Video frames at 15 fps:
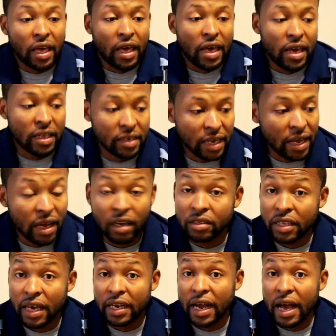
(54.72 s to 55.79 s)
and
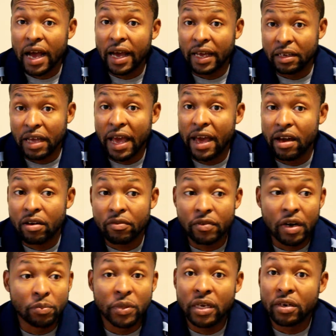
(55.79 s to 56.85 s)
now that I have
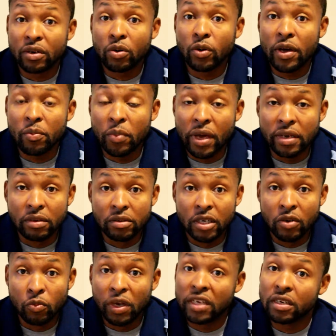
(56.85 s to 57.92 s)
updated equipment,
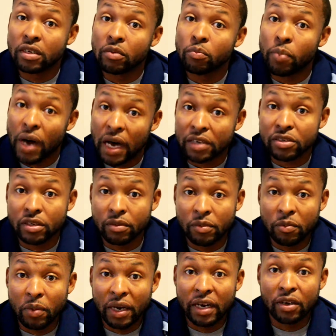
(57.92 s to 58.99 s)
we get to unbox
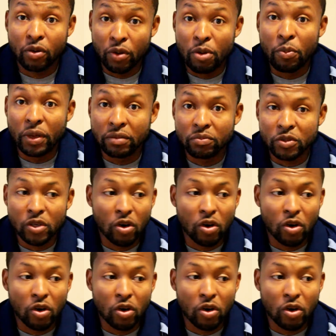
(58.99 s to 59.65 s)
some of my equipment.